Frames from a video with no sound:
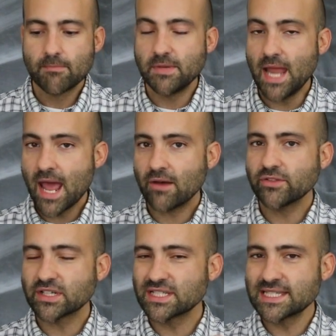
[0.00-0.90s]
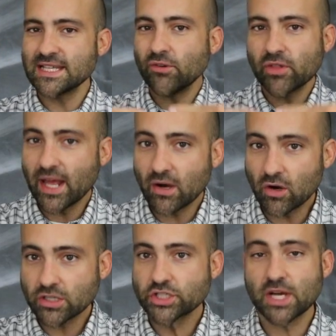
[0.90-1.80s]
Now, there's still that
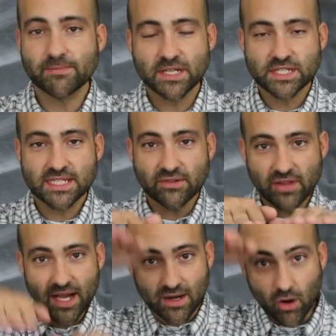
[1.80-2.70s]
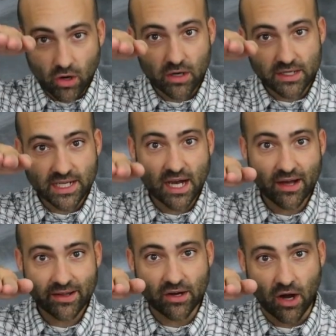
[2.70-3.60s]
hard jump. There's still that hard
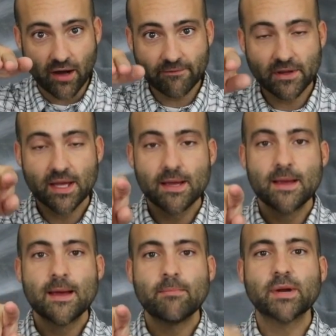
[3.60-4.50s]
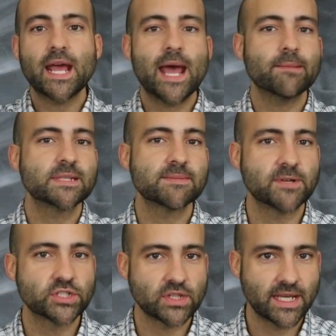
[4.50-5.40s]
cutoff, but it happens
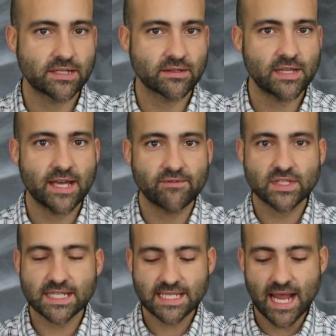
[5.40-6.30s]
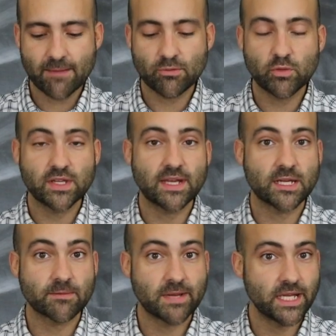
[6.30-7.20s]
much later in life. It doesn't happen when you get
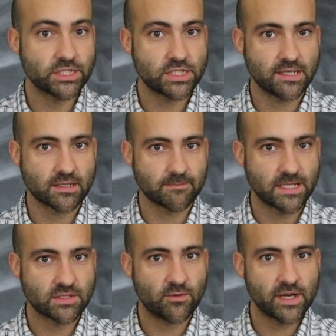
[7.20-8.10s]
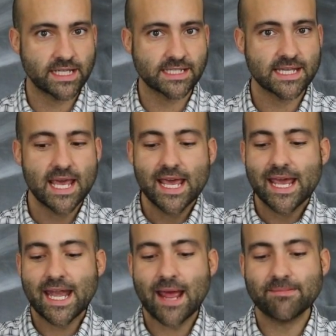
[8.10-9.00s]
your PhD in your mid twenties.
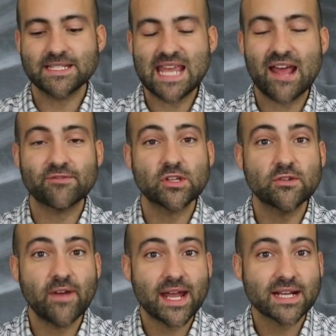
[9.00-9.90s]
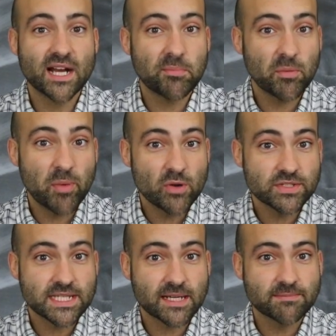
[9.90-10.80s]
It happens after you've had a couple
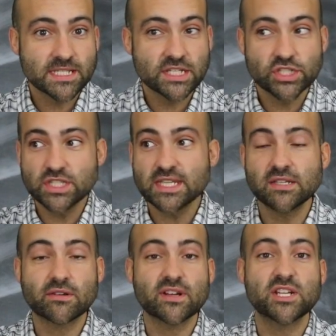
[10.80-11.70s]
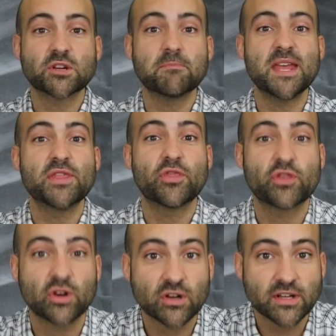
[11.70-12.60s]
postdoc positions and you're in your mid
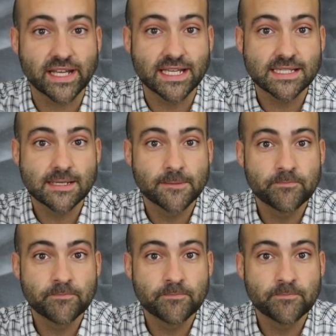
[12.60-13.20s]
thirties.